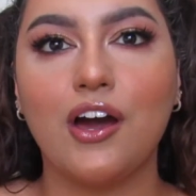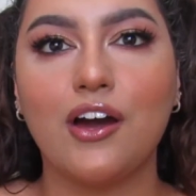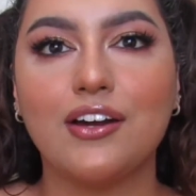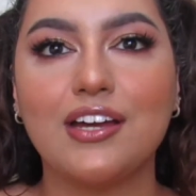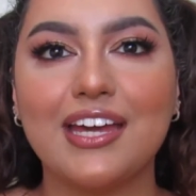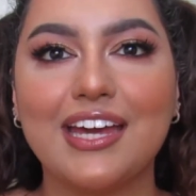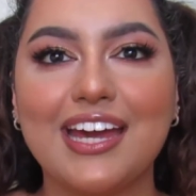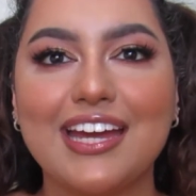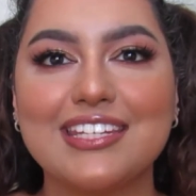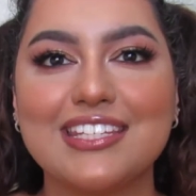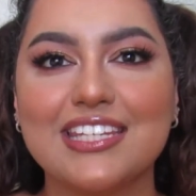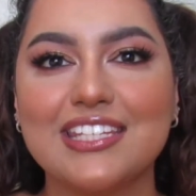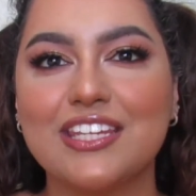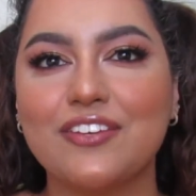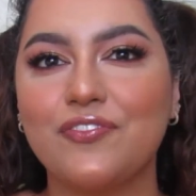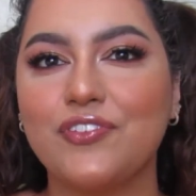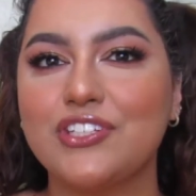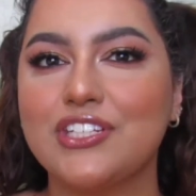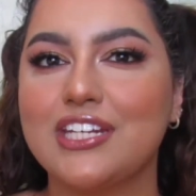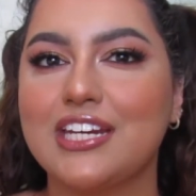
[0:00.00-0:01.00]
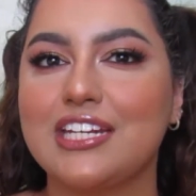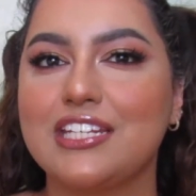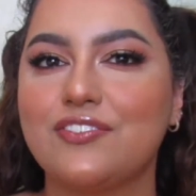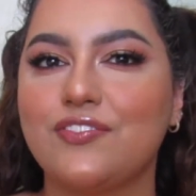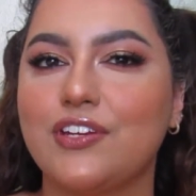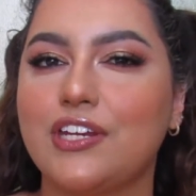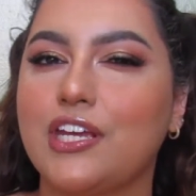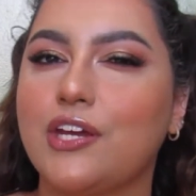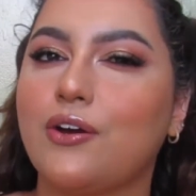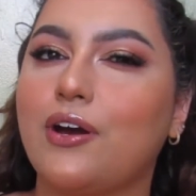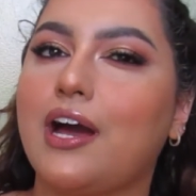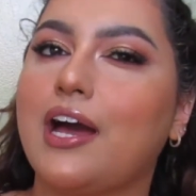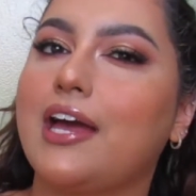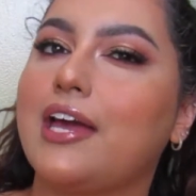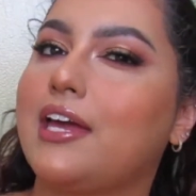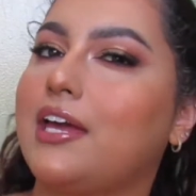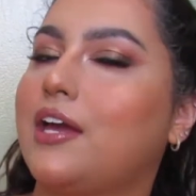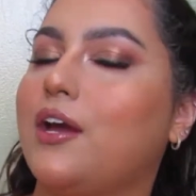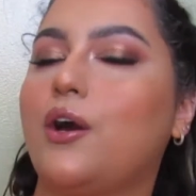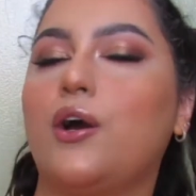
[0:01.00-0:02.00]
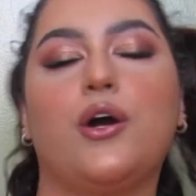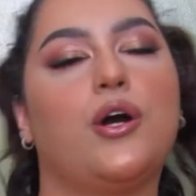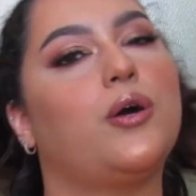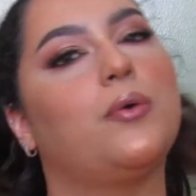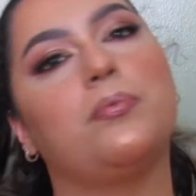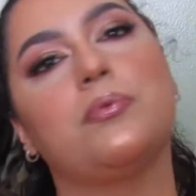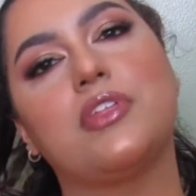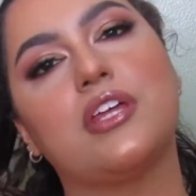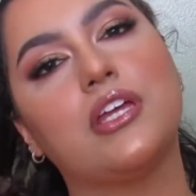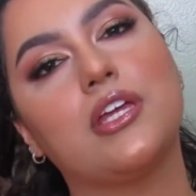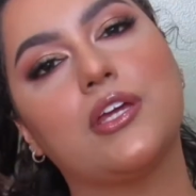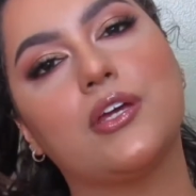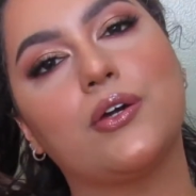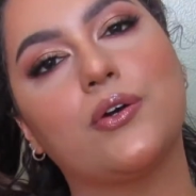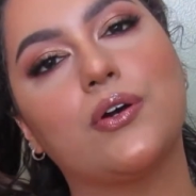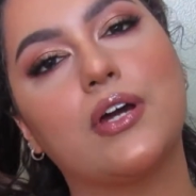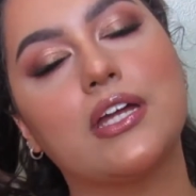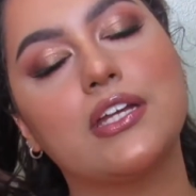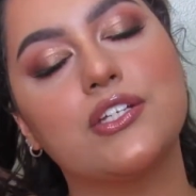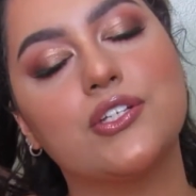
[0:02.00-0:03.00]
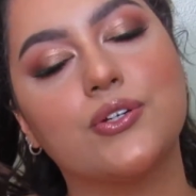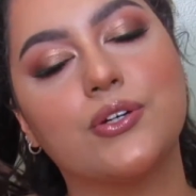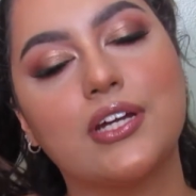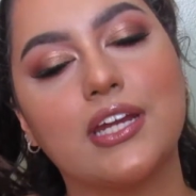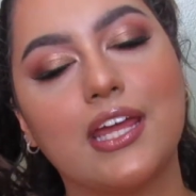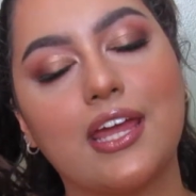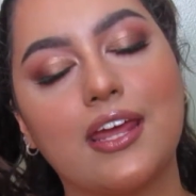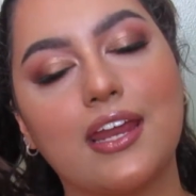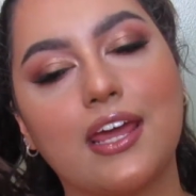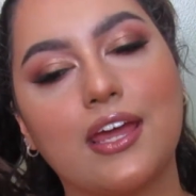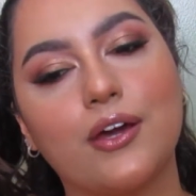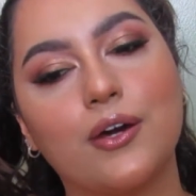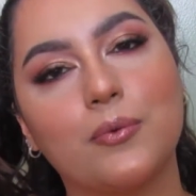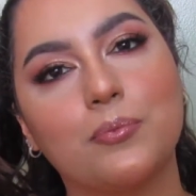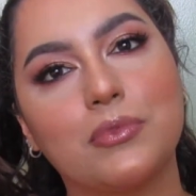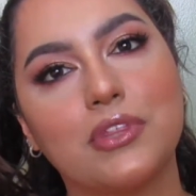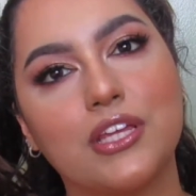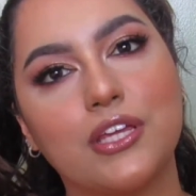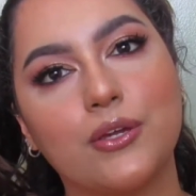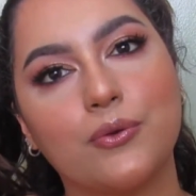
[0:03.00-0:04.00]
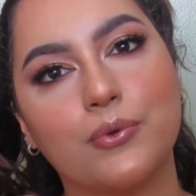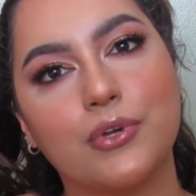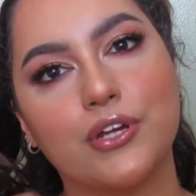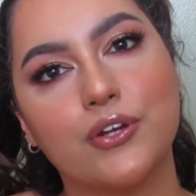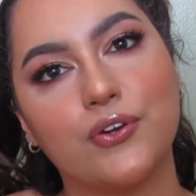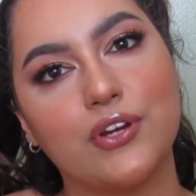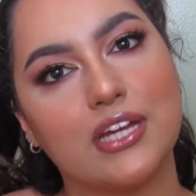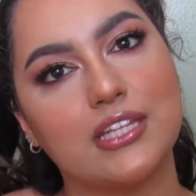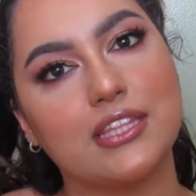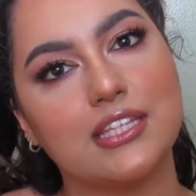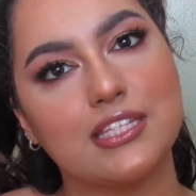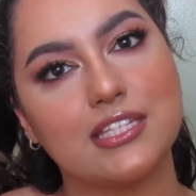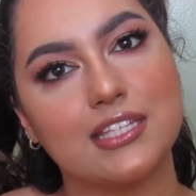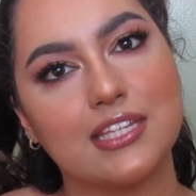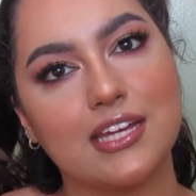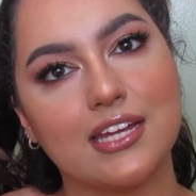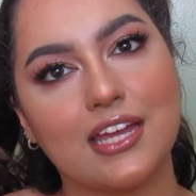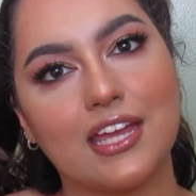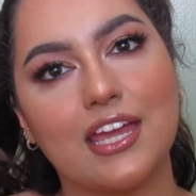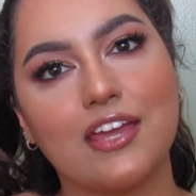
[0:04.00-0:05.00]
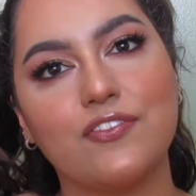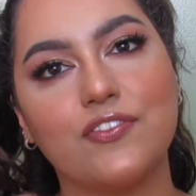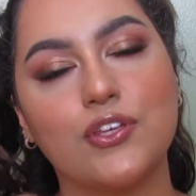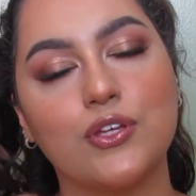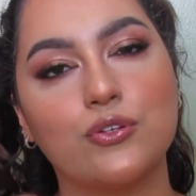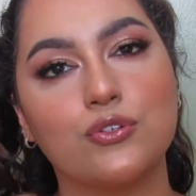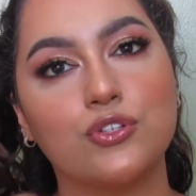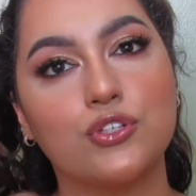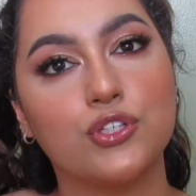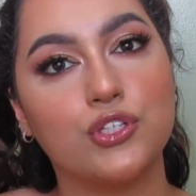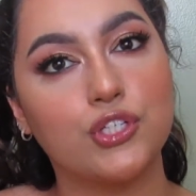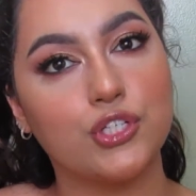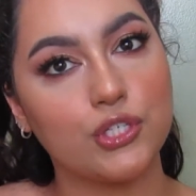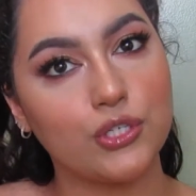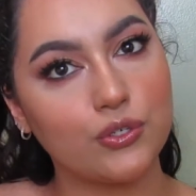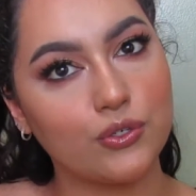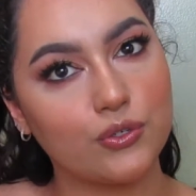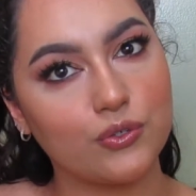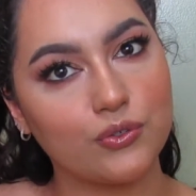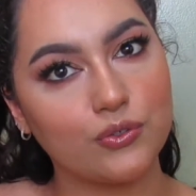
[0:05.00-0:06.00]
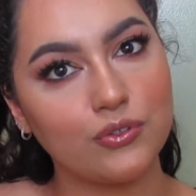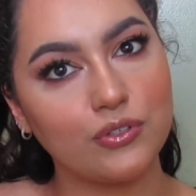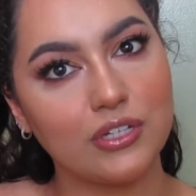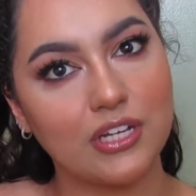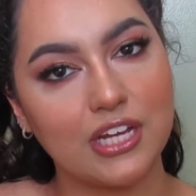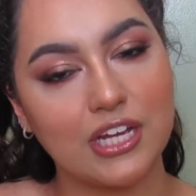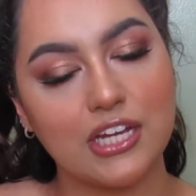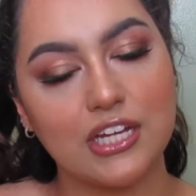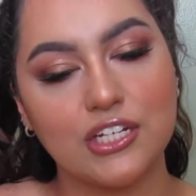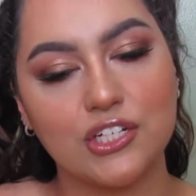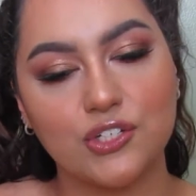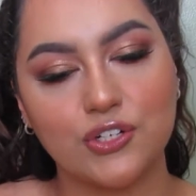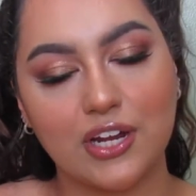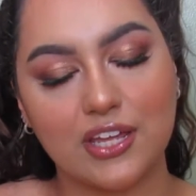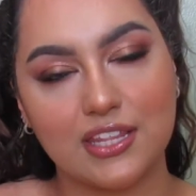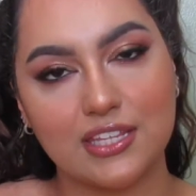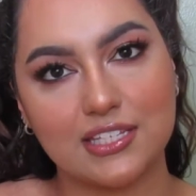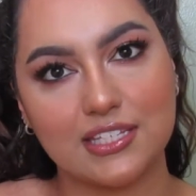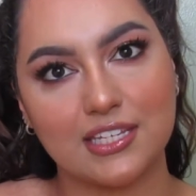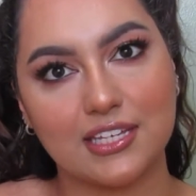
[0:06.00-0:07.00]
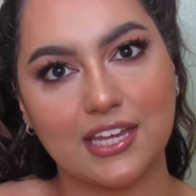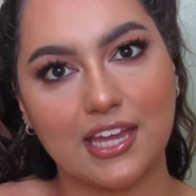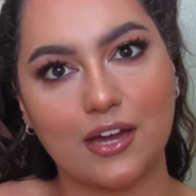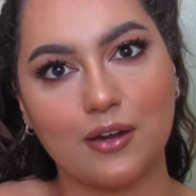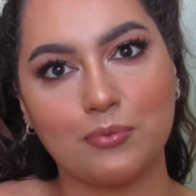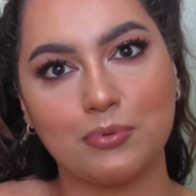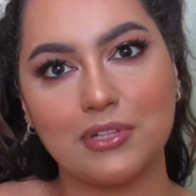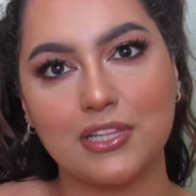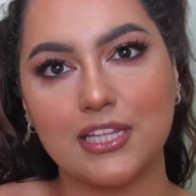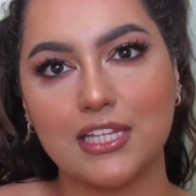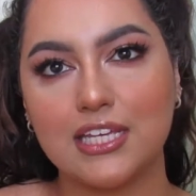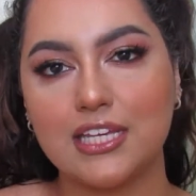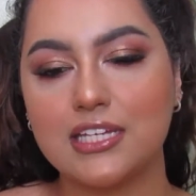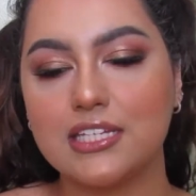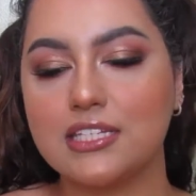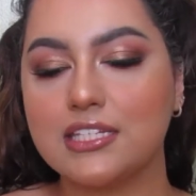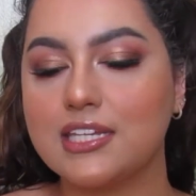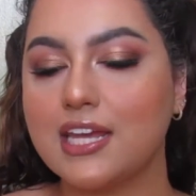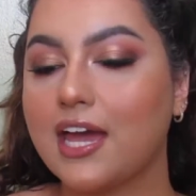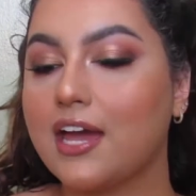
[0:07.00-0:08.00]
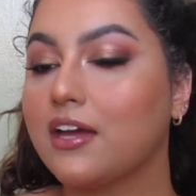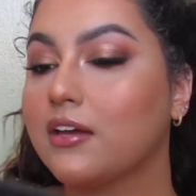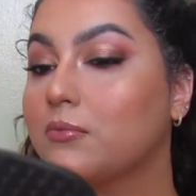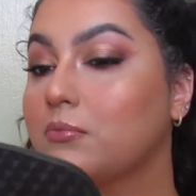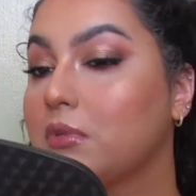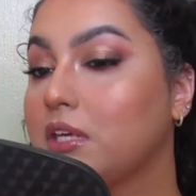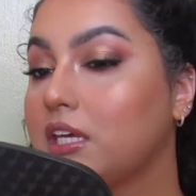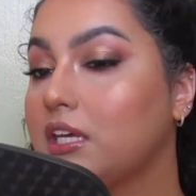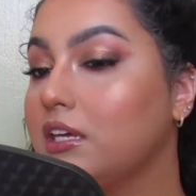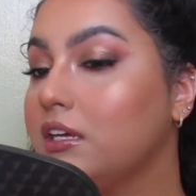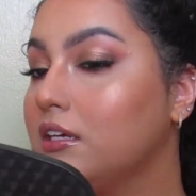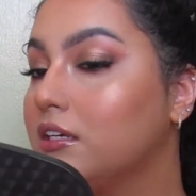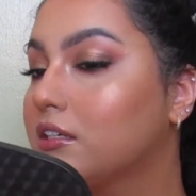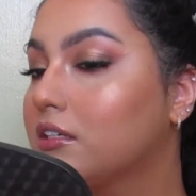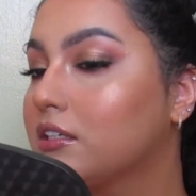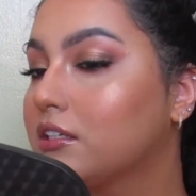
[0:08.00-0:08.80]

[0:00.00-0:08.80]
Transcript: Okay guys, that's it for today's video. I hope that you enjoyed it and I hope that you recreate this look. If you do try this look out, please tag me.